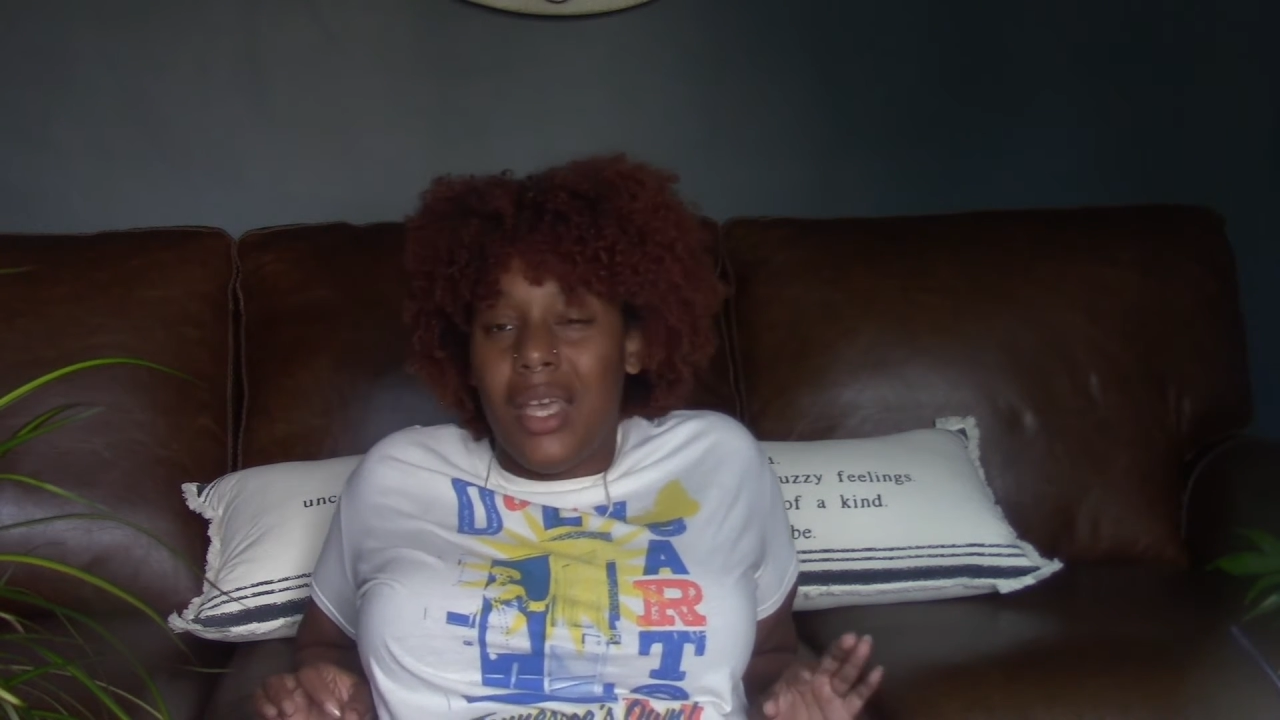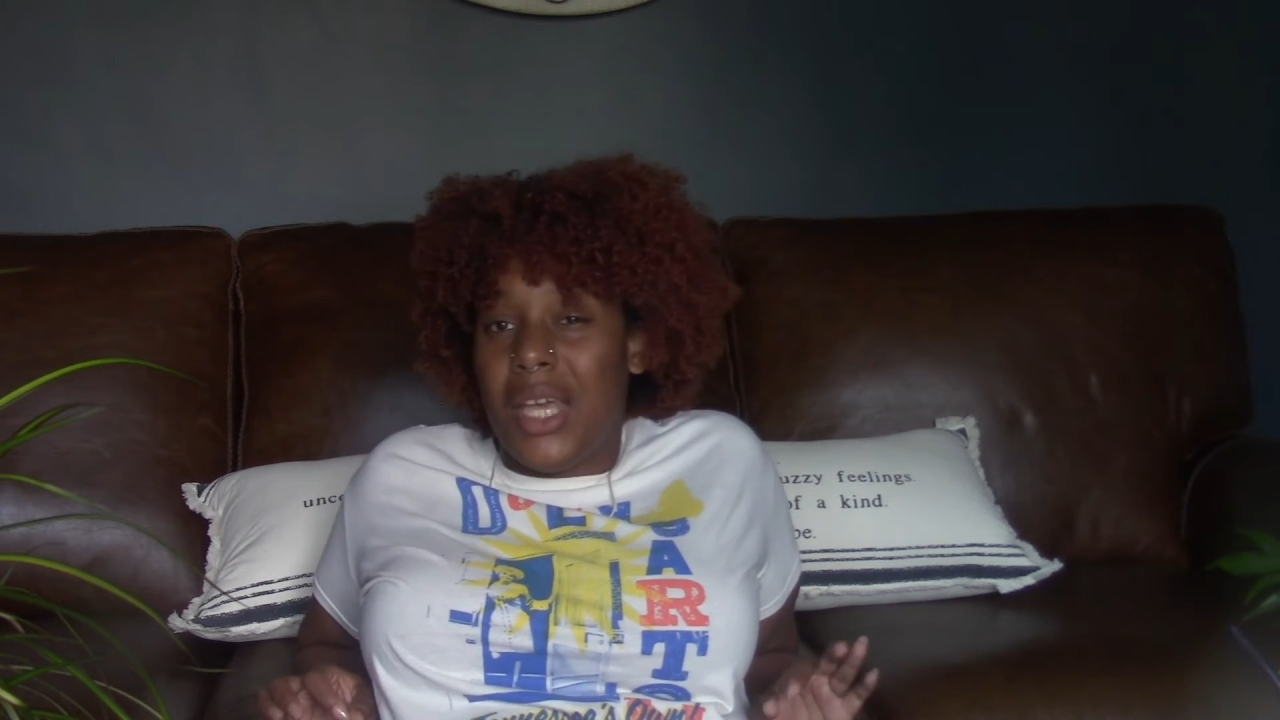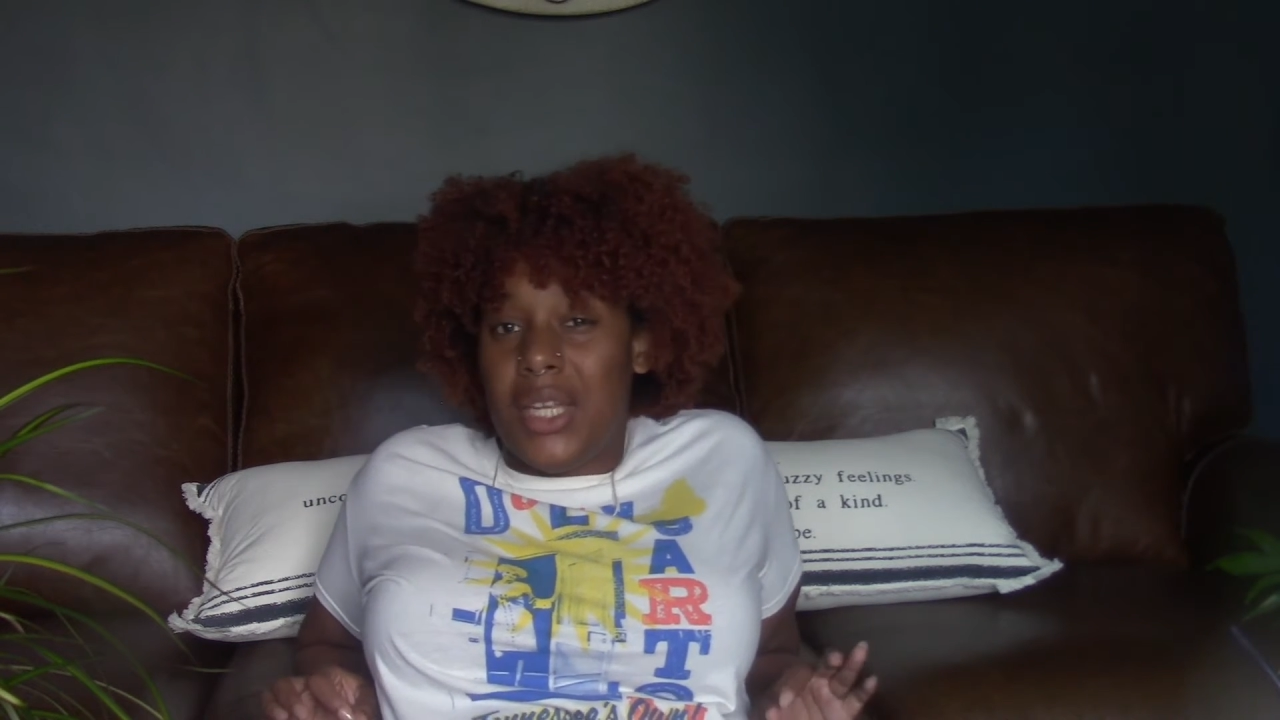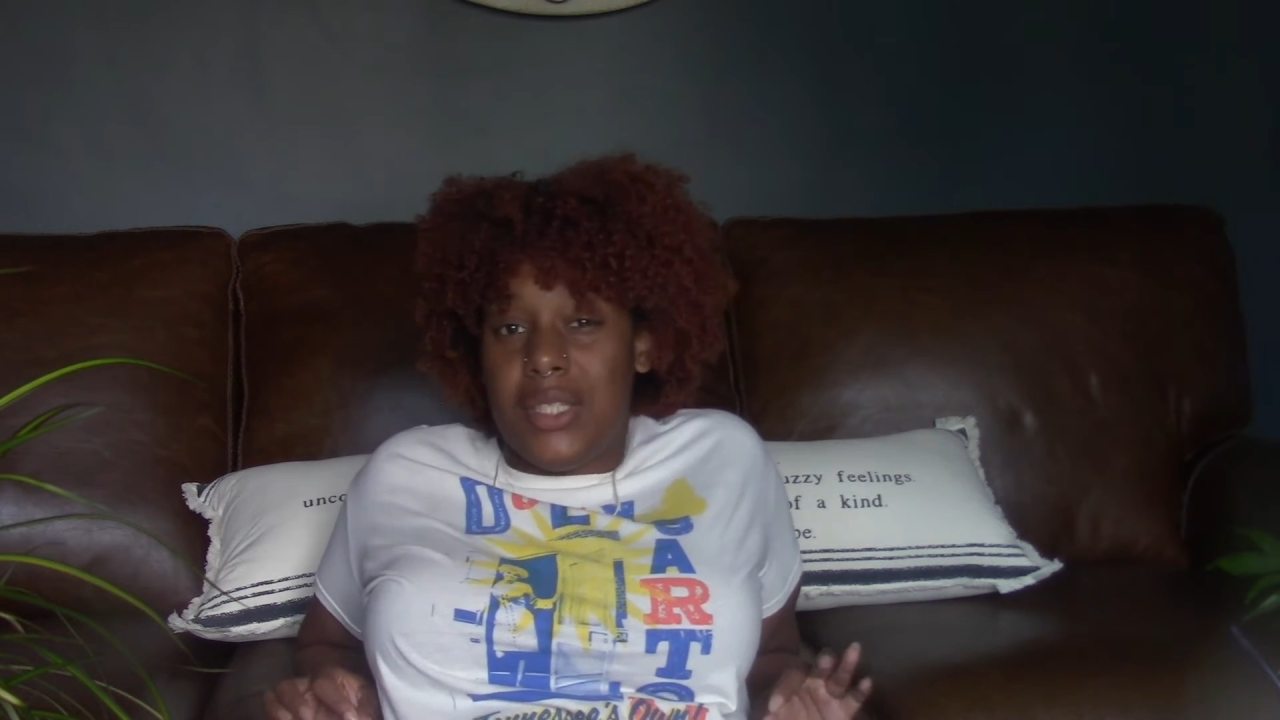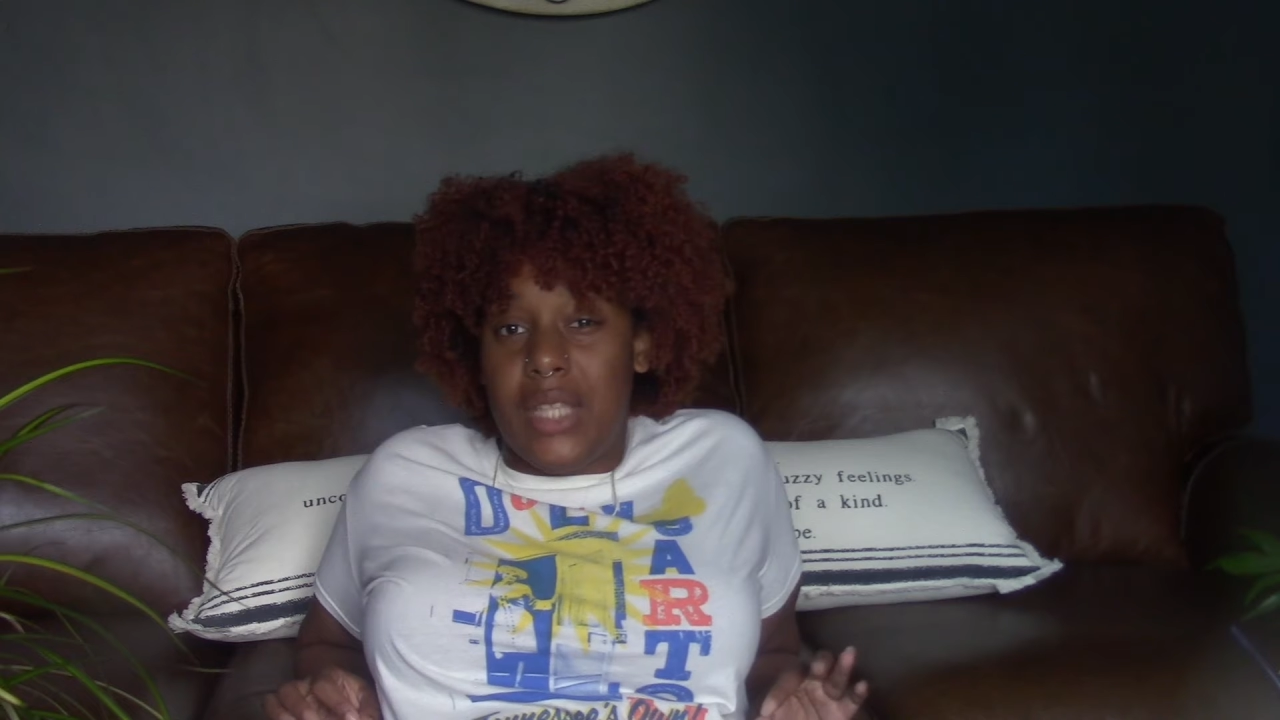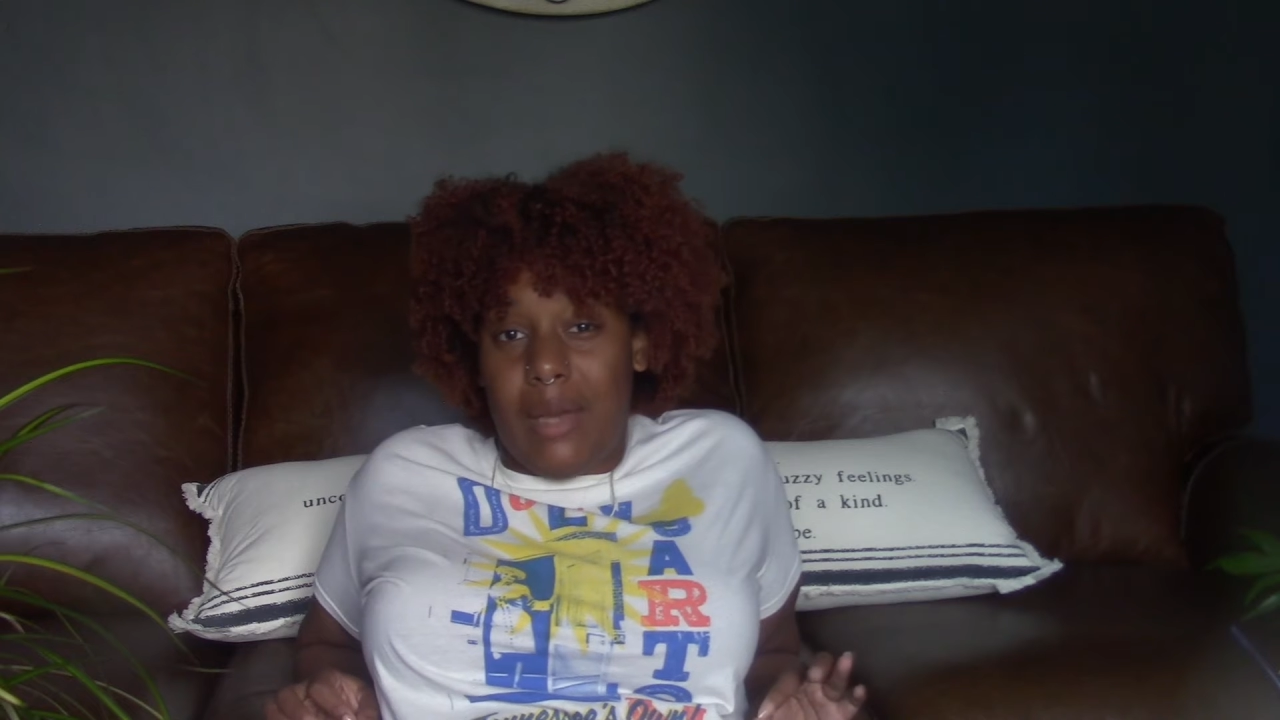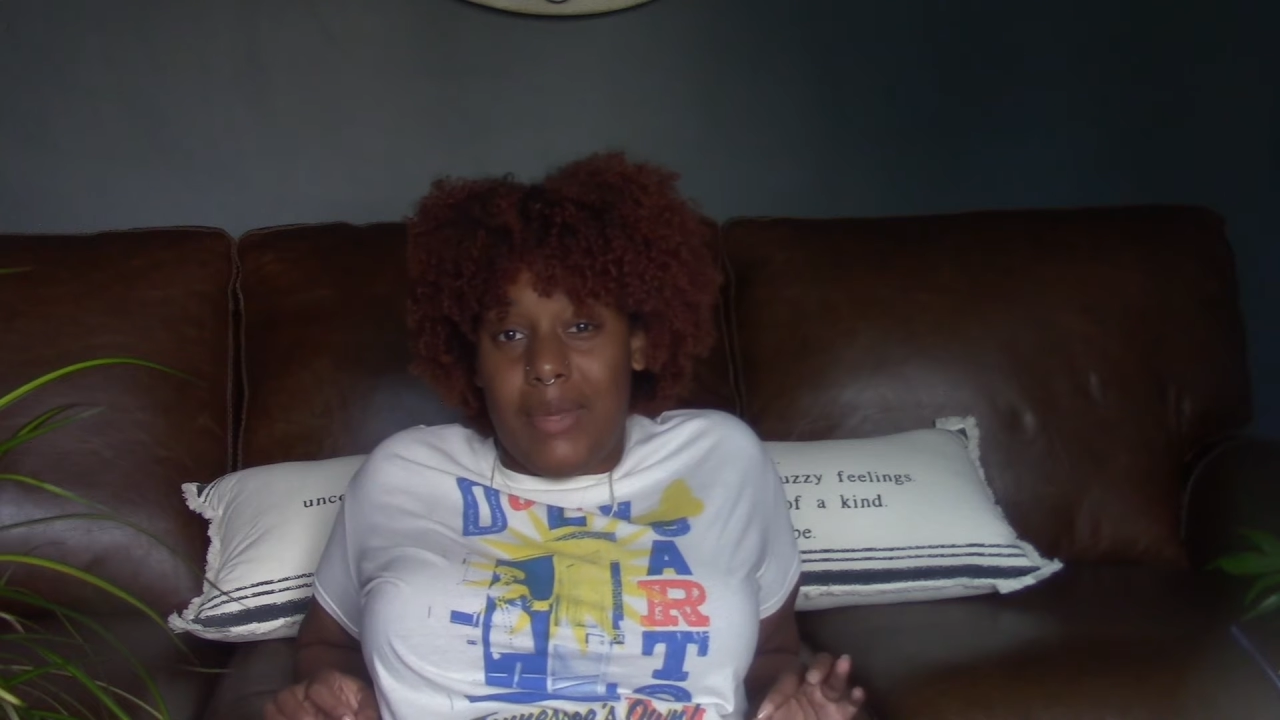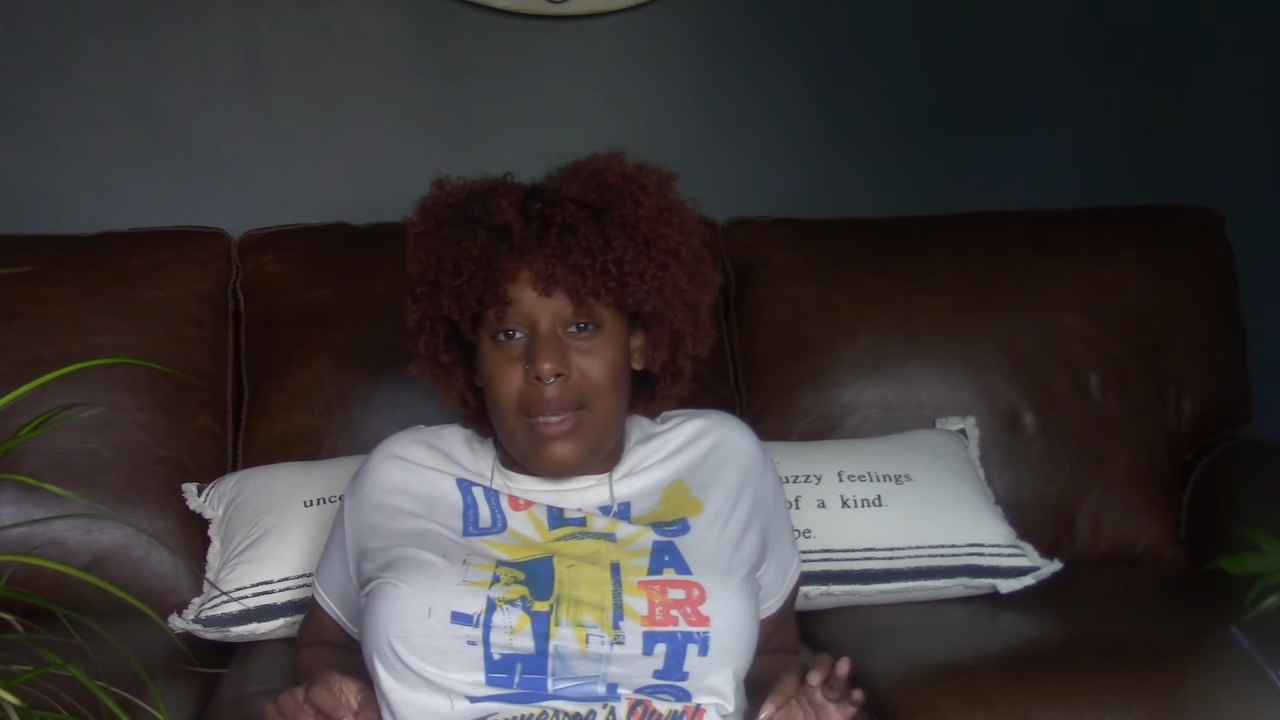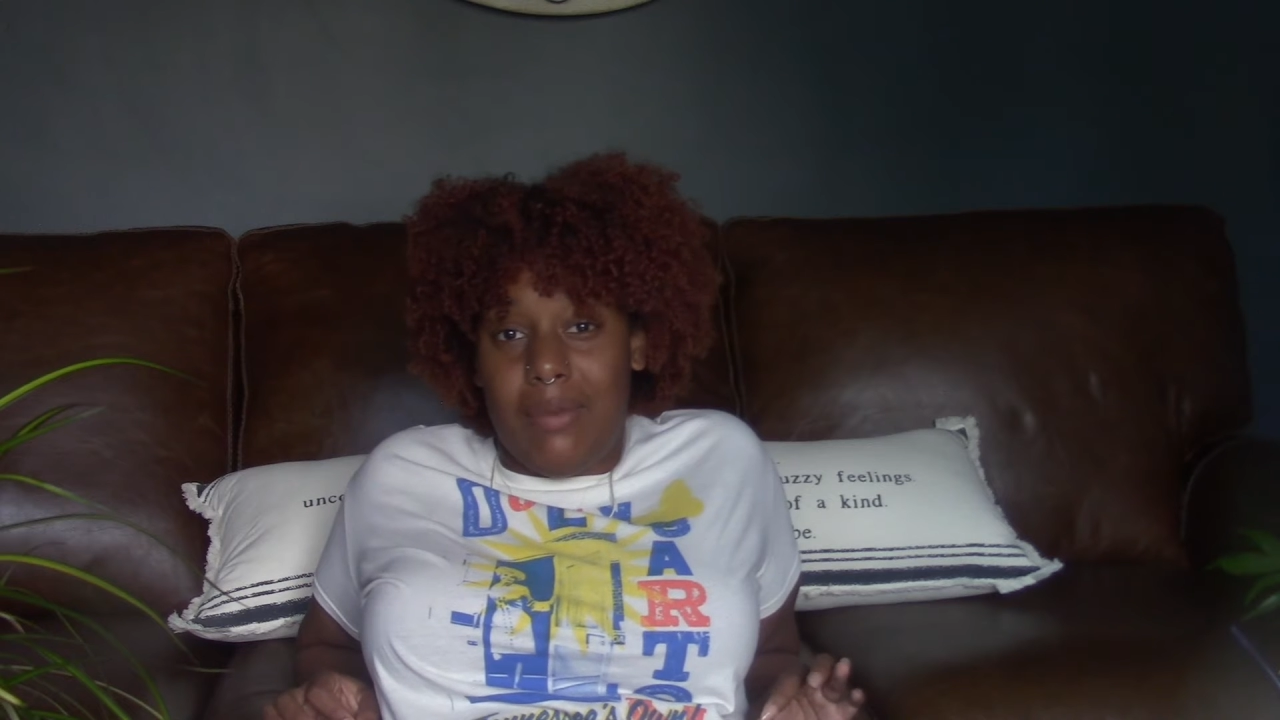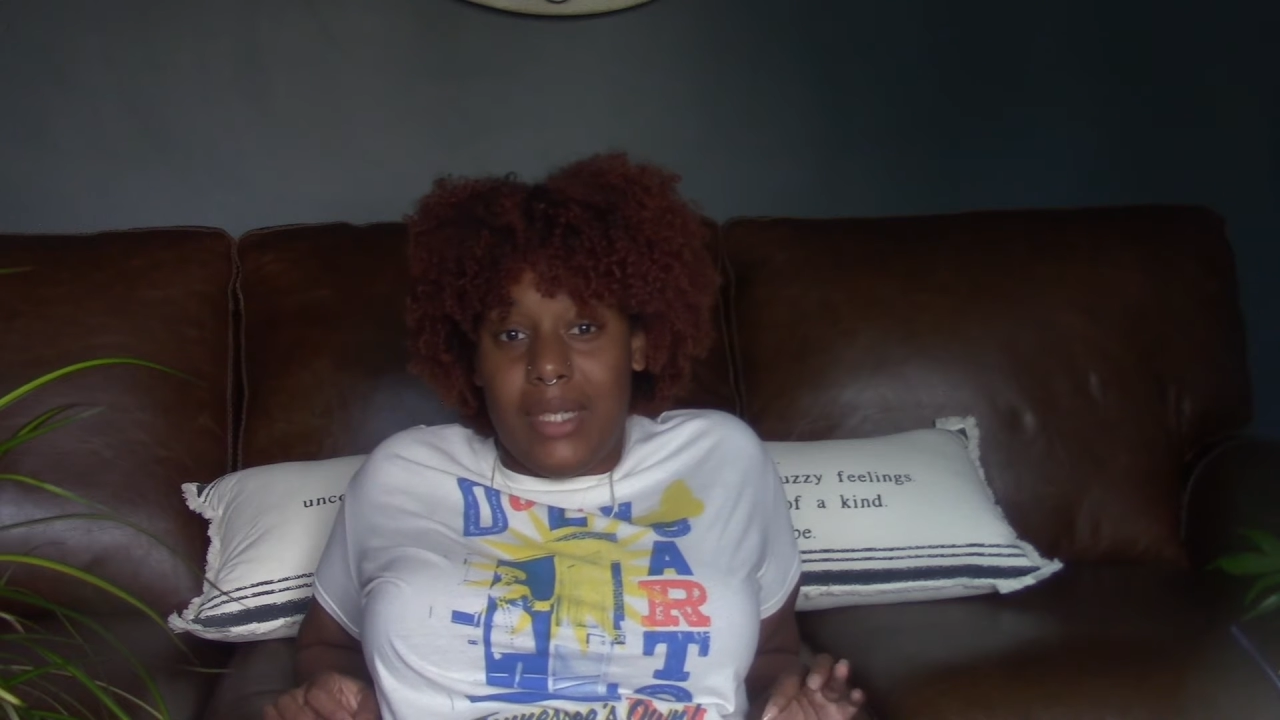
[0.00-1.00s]
and it's not
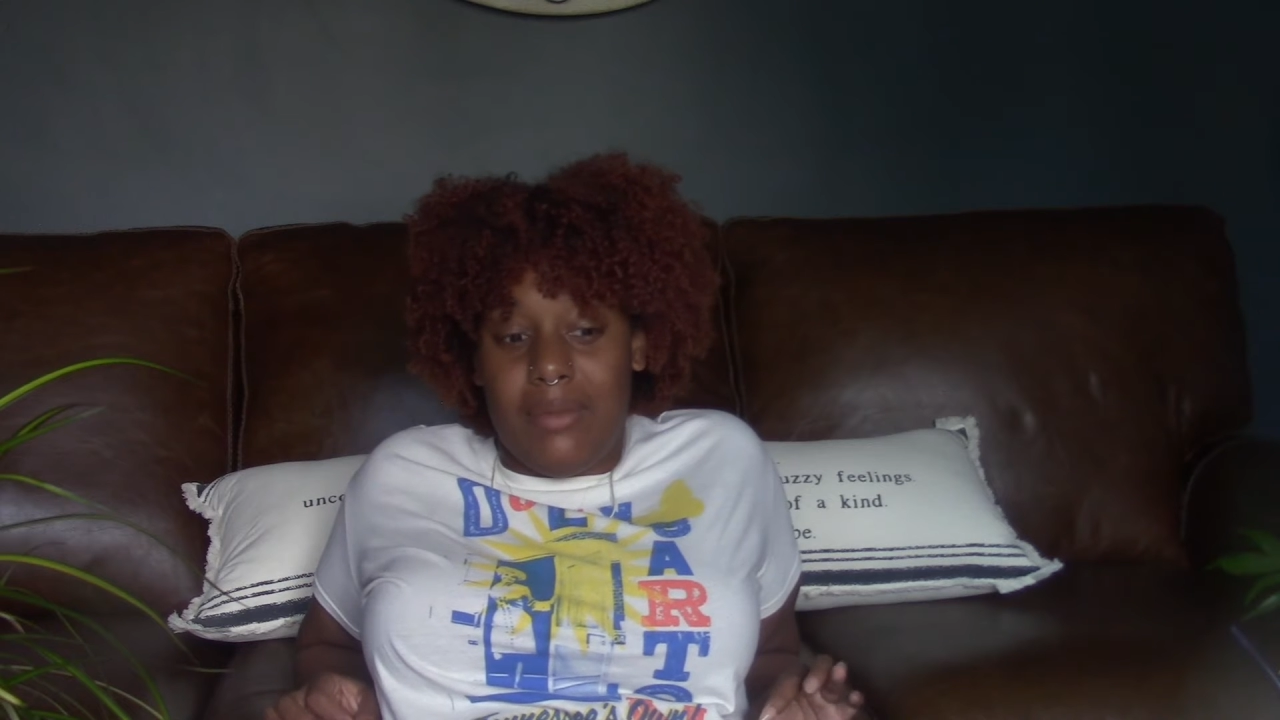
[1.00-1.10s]
becoming